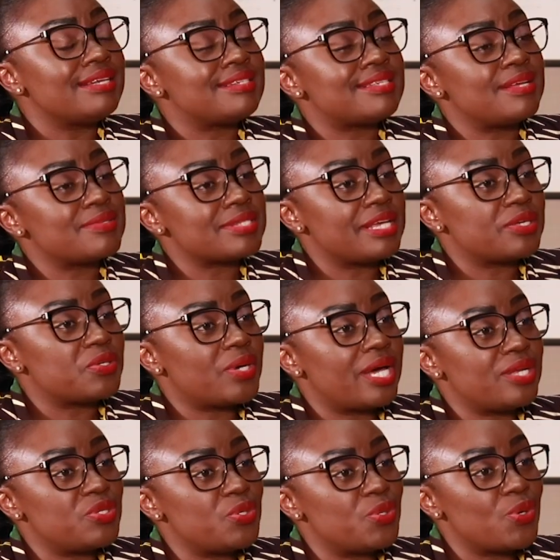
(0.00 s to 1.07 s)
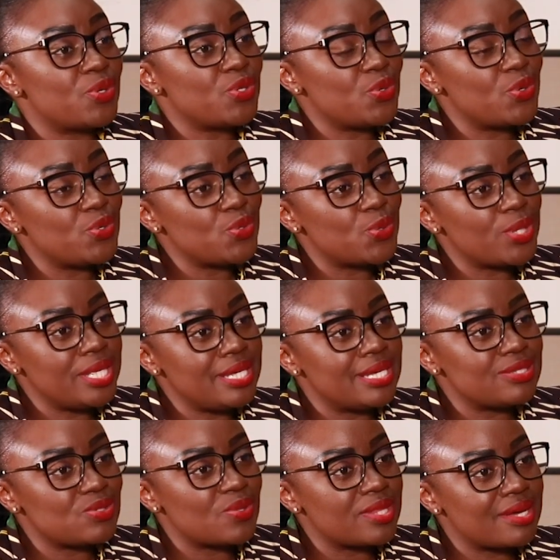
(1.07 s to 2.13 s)
It sounds like you had your
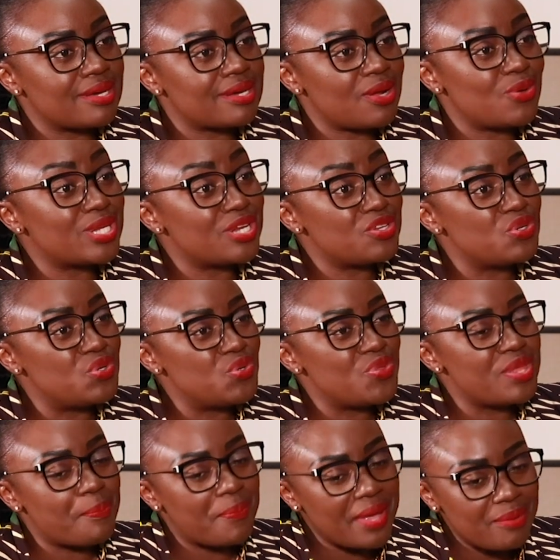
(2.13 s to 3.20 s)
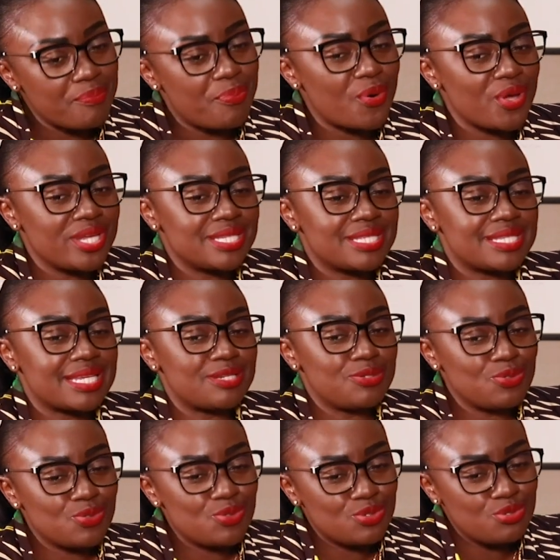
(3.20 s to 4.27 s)
ears on the ground and you knew the pain points
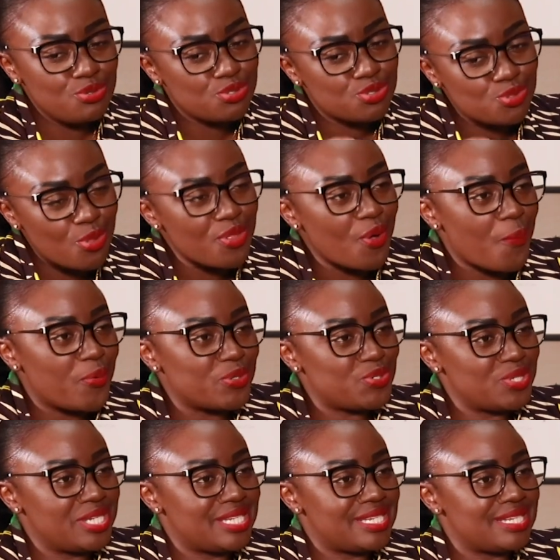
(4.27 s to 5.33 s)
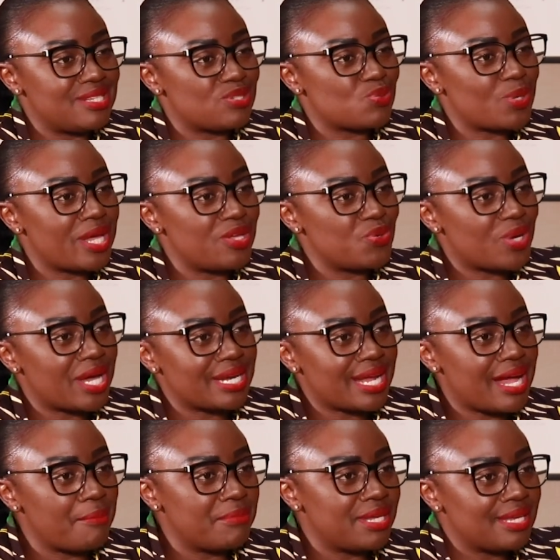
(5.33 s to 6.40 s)
and you saw the opportunities where you can
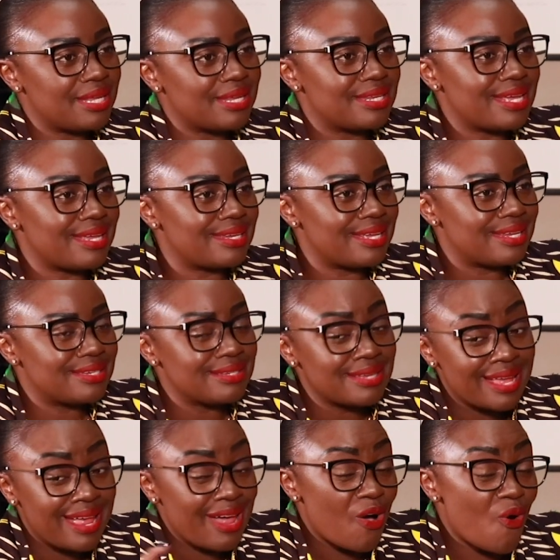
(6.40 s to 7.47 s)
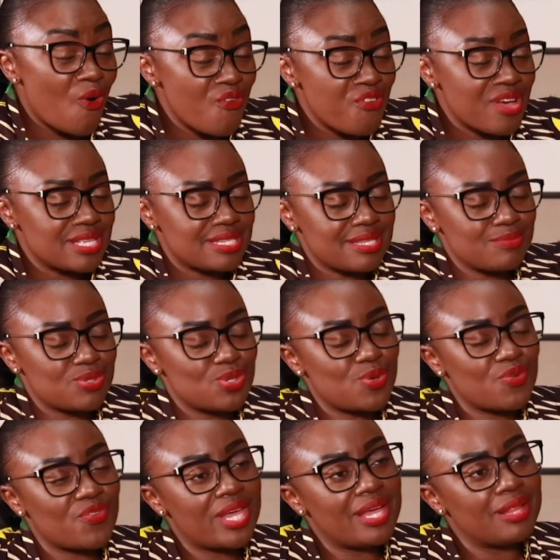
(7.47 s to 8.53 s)
come in and offer some
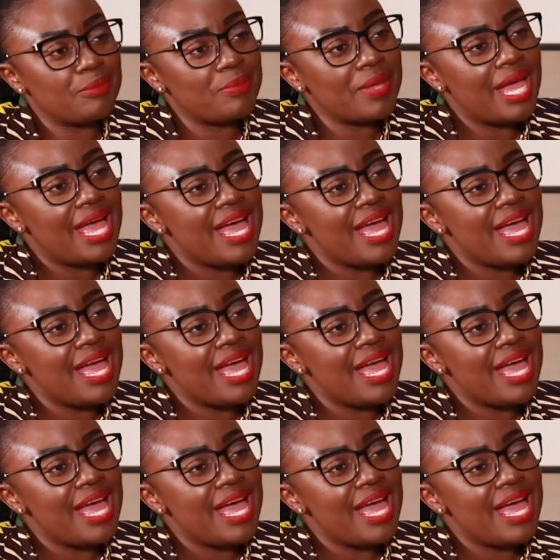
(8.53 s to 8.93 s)
sort of help.